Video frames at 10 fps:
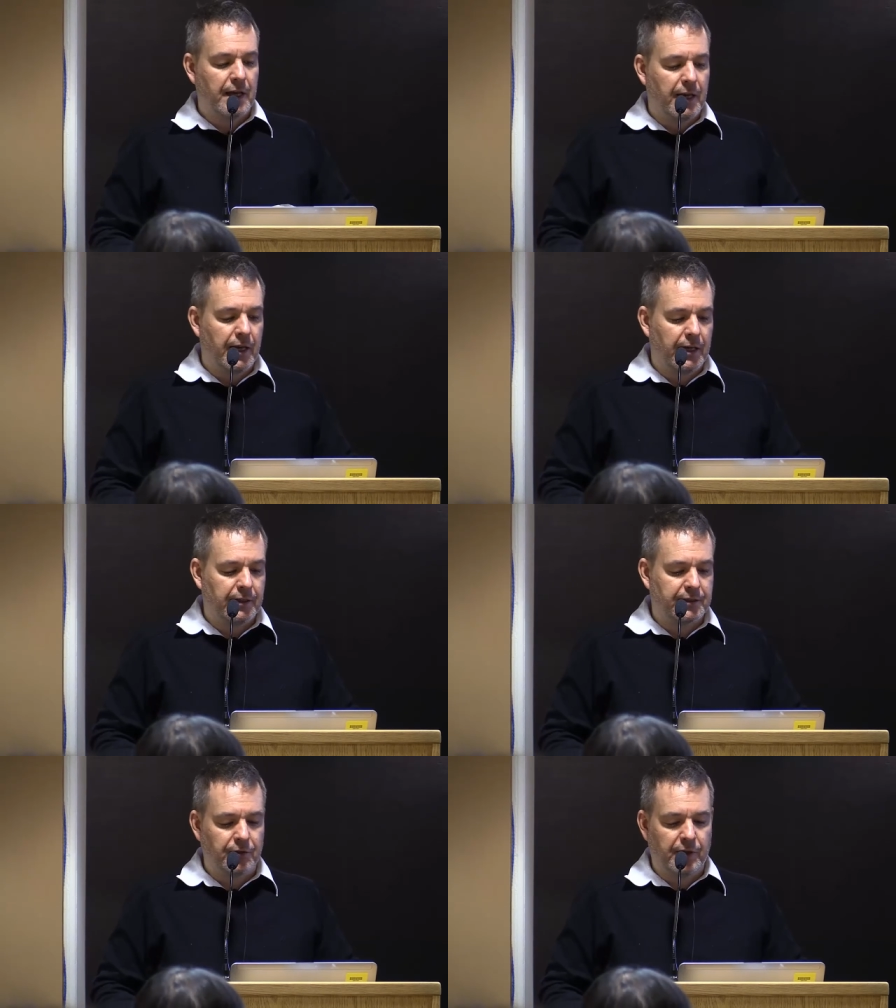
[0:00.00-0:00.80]

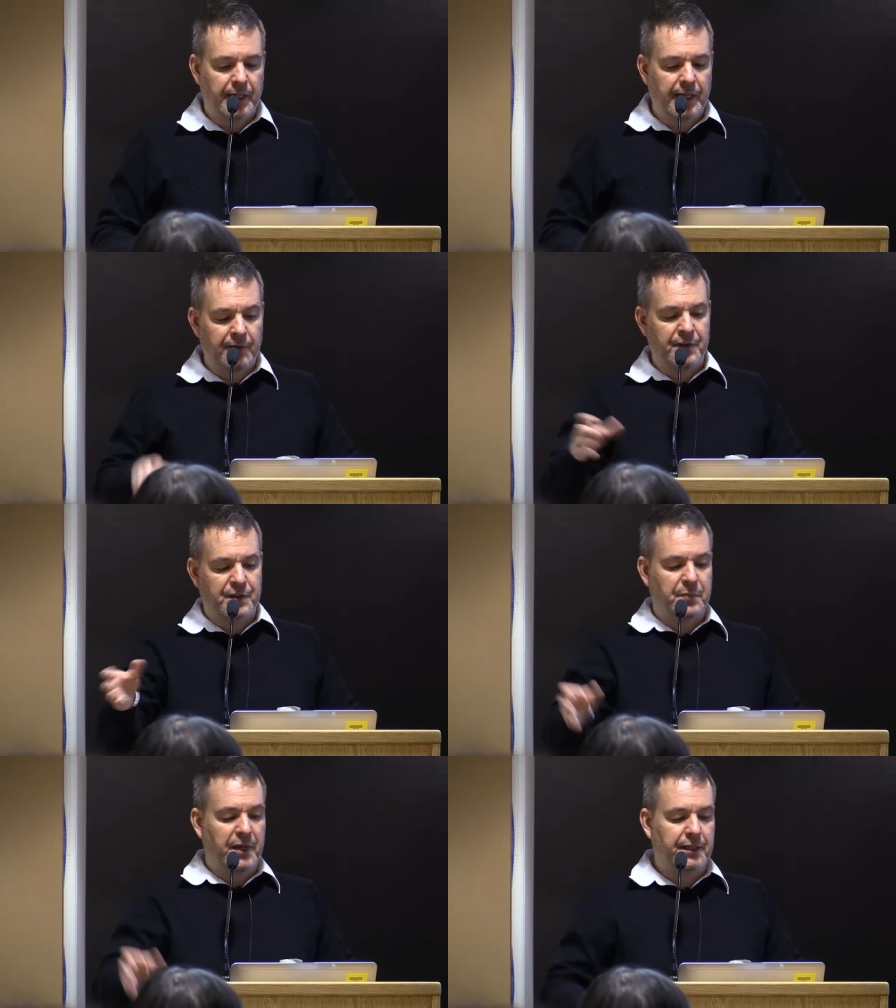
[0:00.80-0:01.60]
And so they gave the
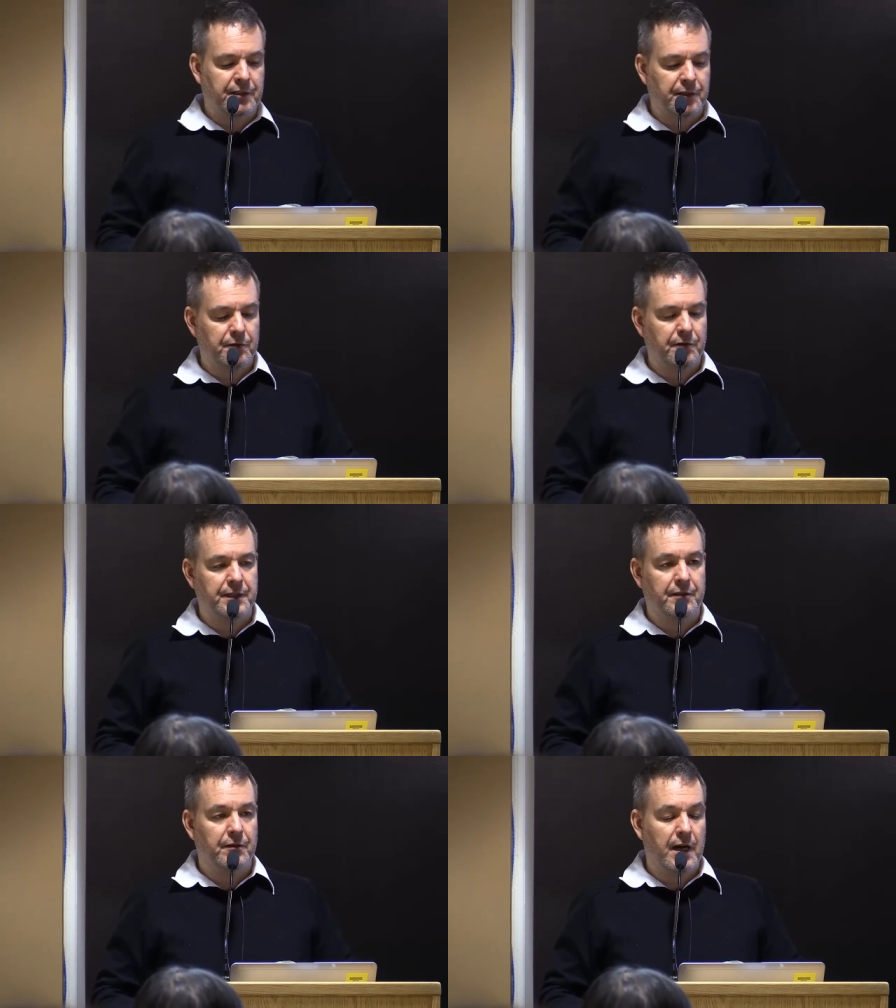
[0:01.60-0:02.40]
spec to
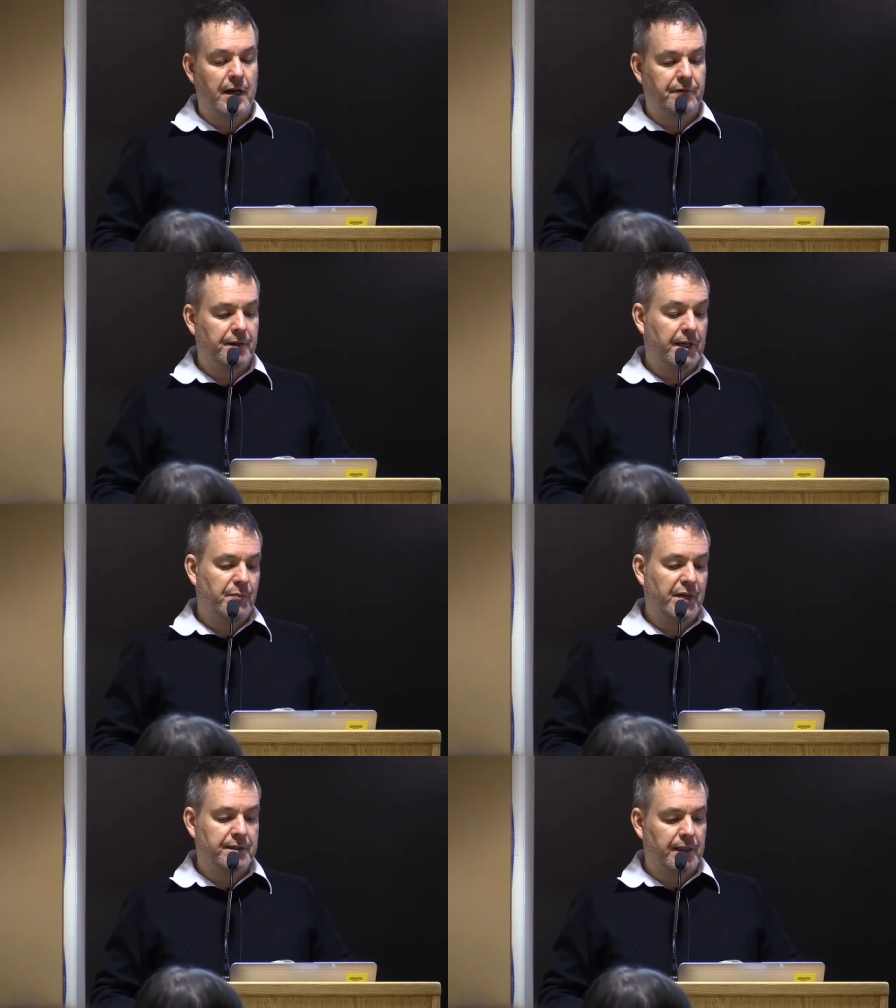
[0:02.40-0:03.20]
Intergraph, and they
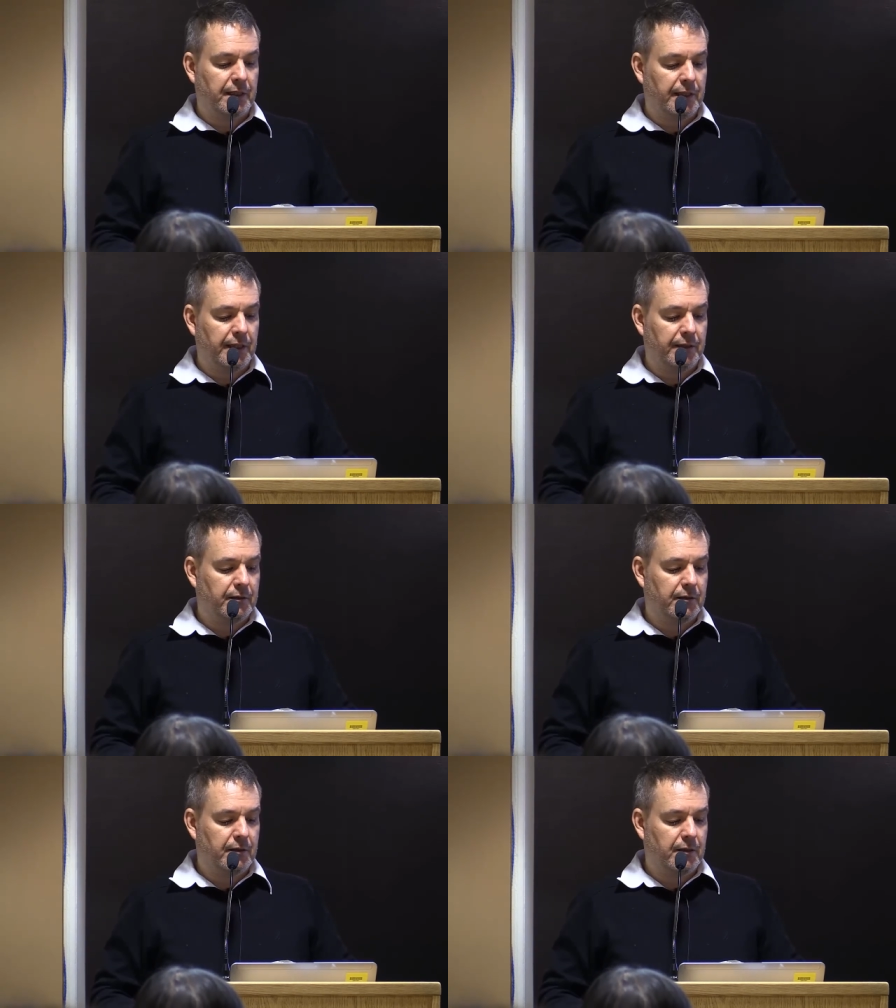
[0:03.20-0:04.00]
basically
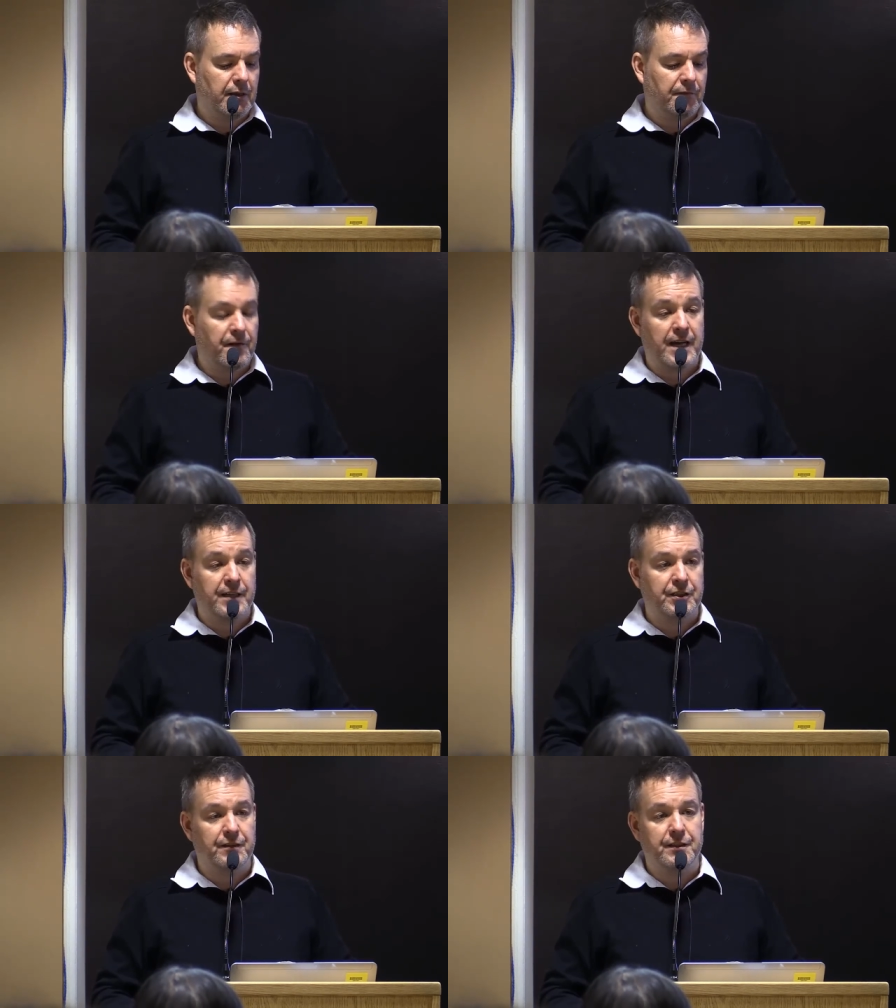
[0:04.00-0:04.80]

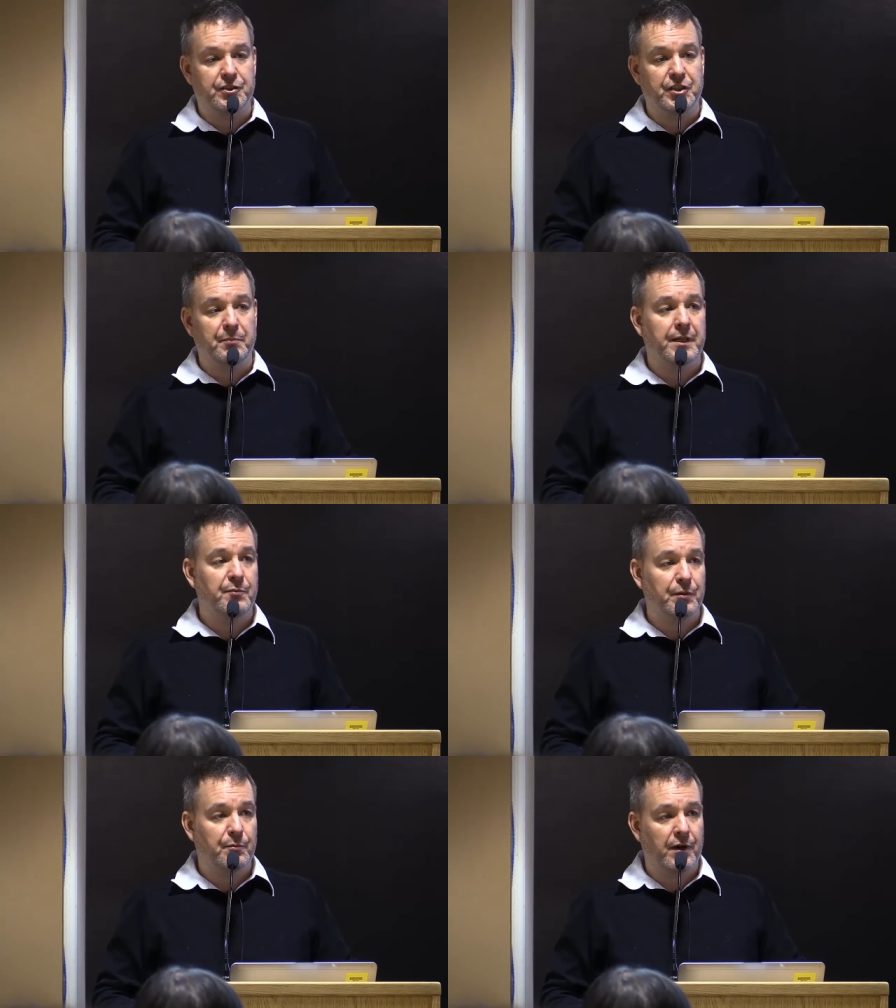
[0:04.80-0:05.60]
fashioned this
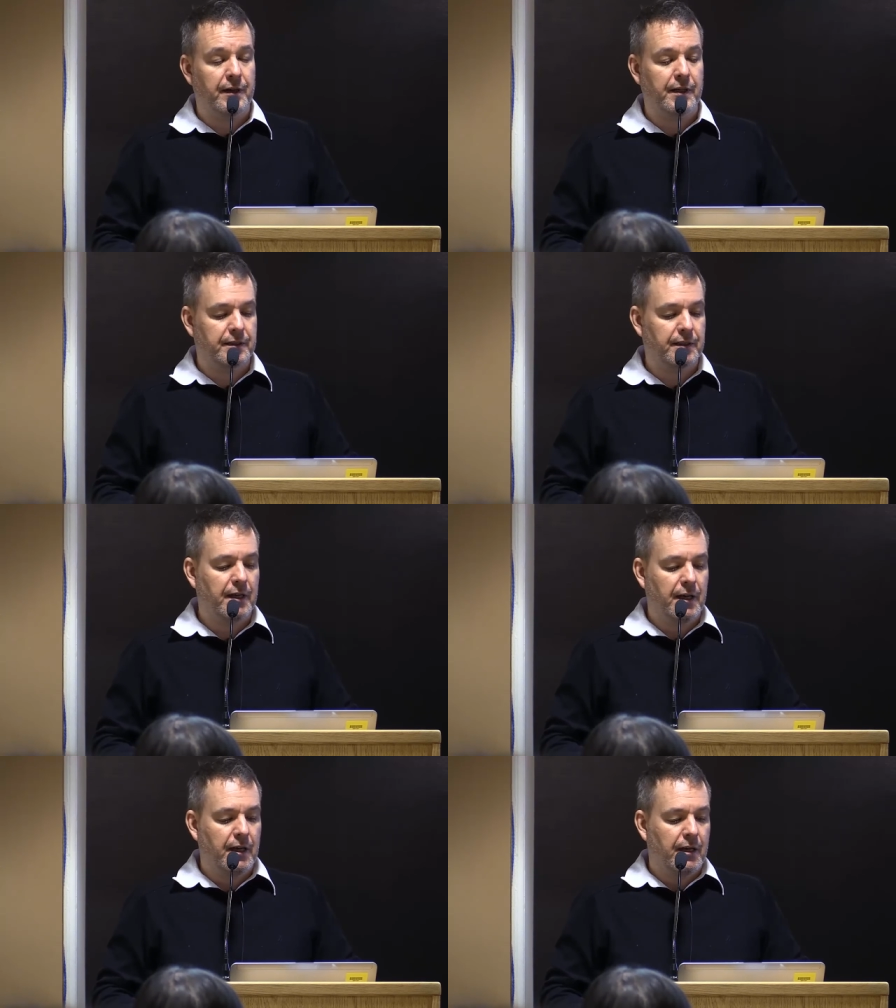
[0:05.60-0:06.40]
GPW product
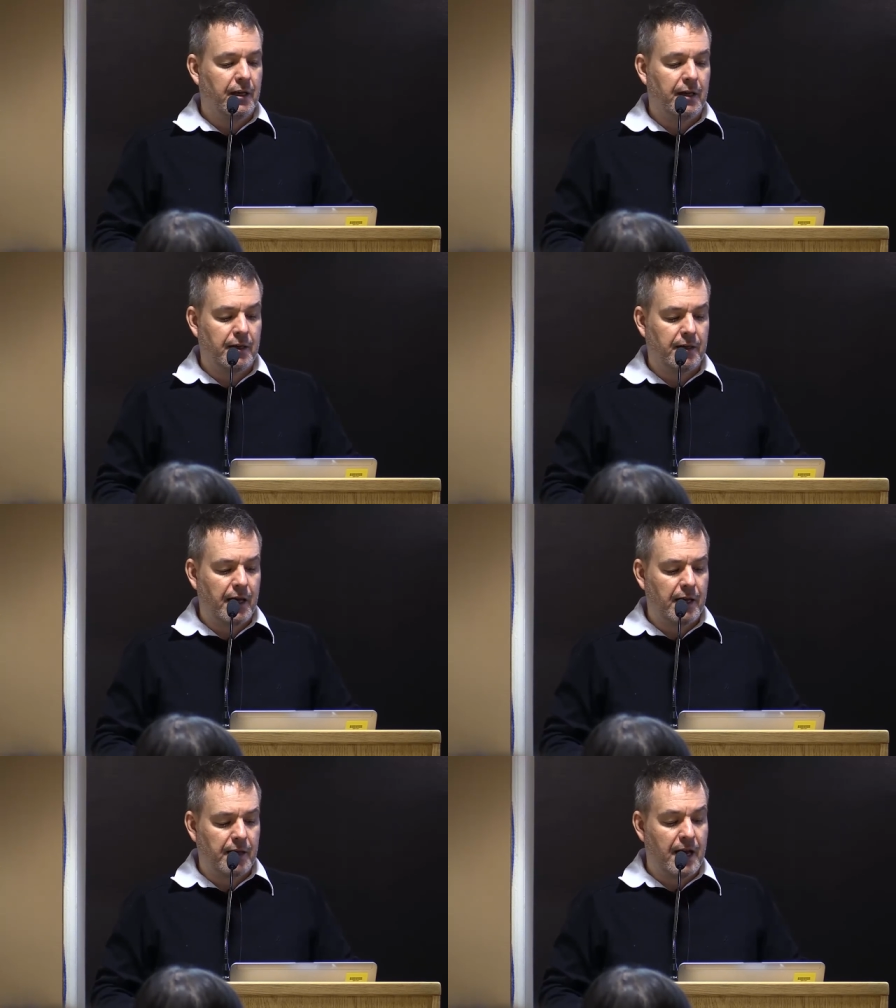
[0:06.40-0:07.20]

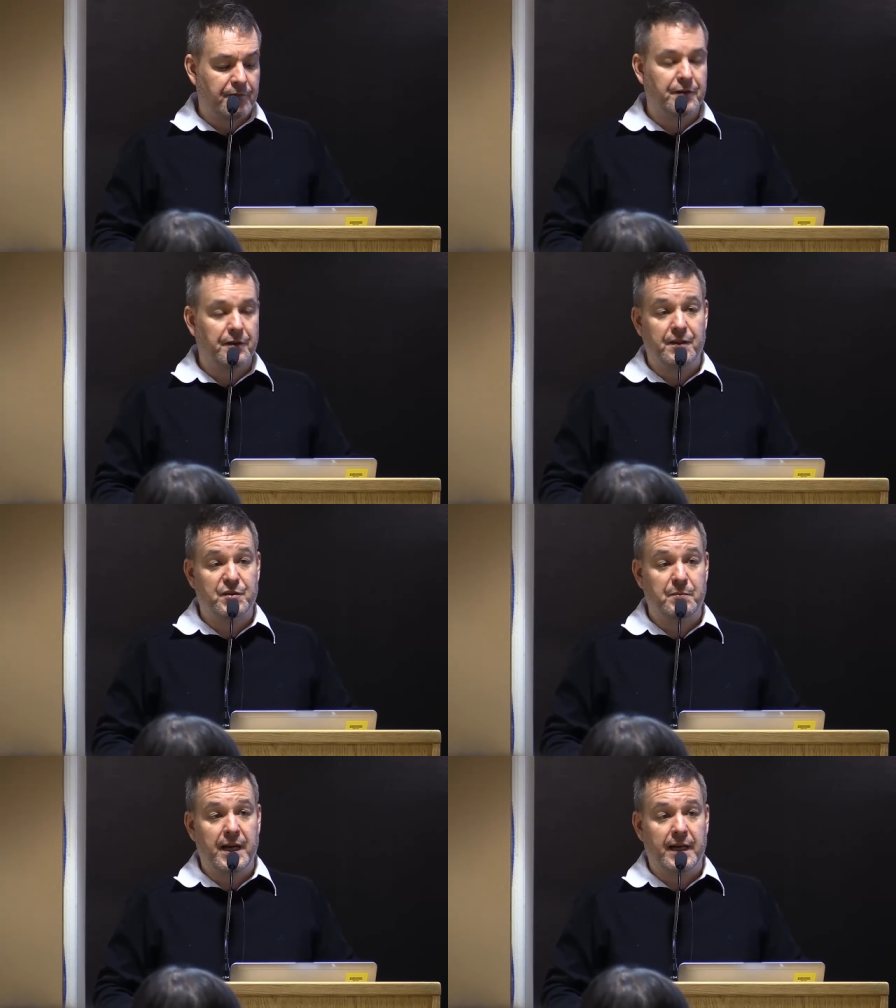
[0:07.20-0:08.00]
after the
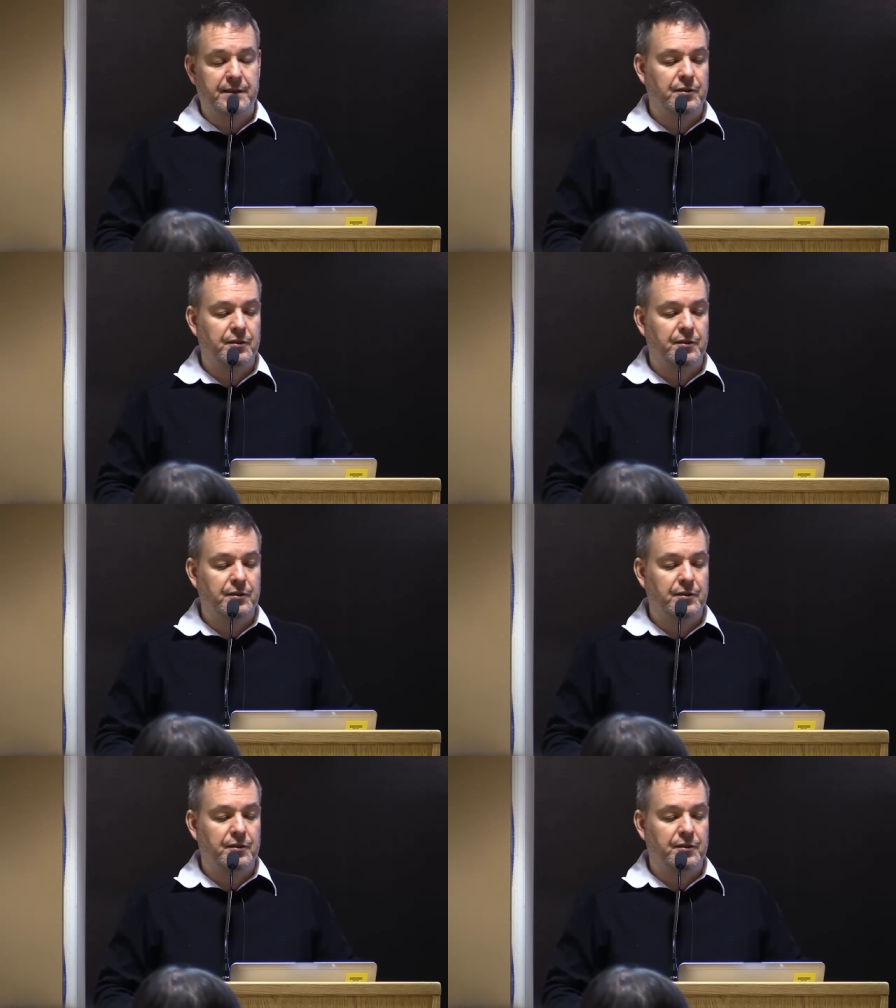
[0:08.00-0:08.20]
spec.